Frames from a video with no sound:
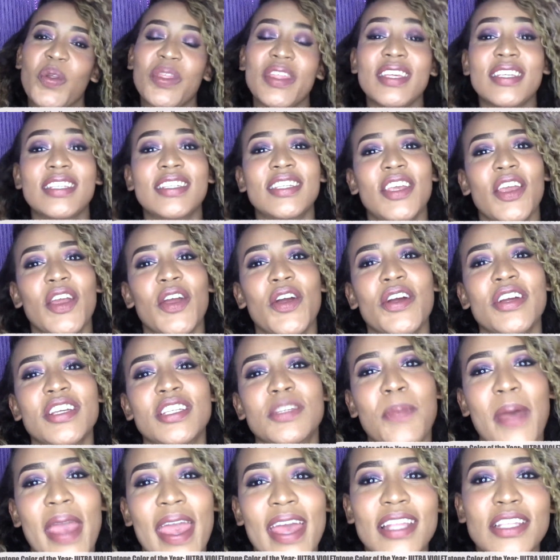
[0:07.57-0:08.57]
this
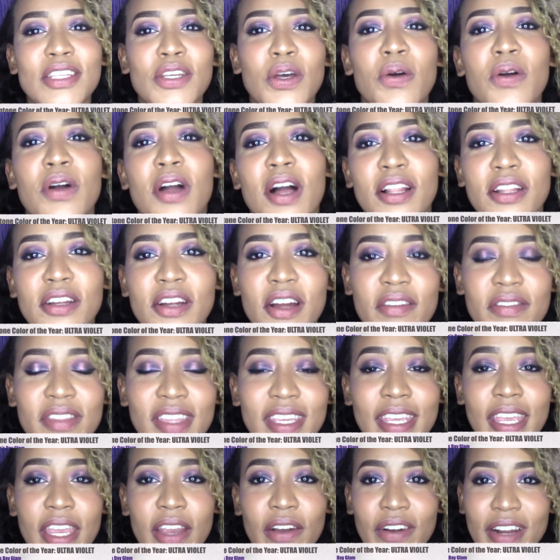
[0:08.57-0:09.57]
year's Pantone color of
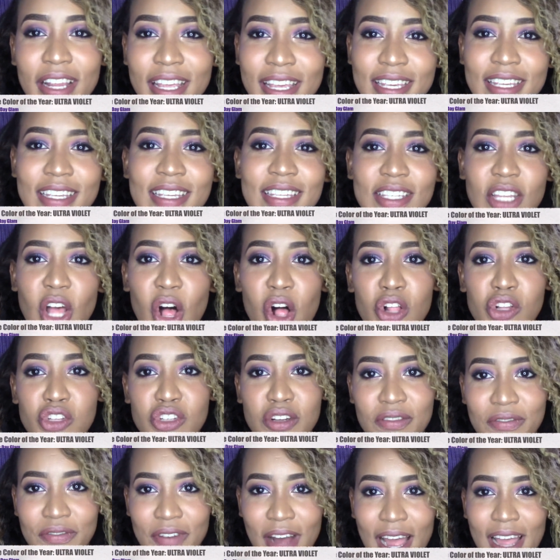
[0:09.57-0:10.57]
the year is
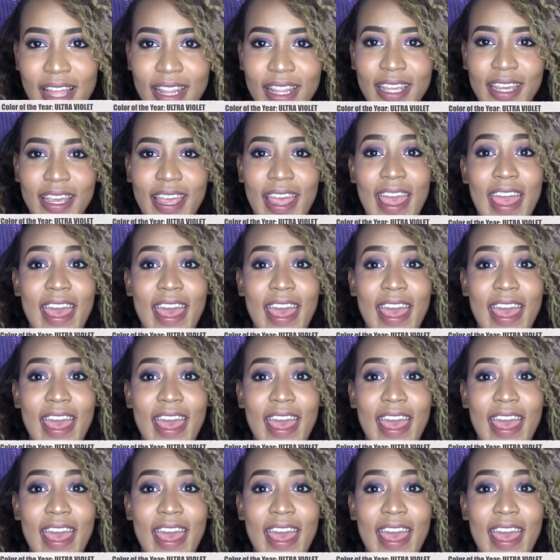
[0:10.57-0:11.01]
ultraviolet,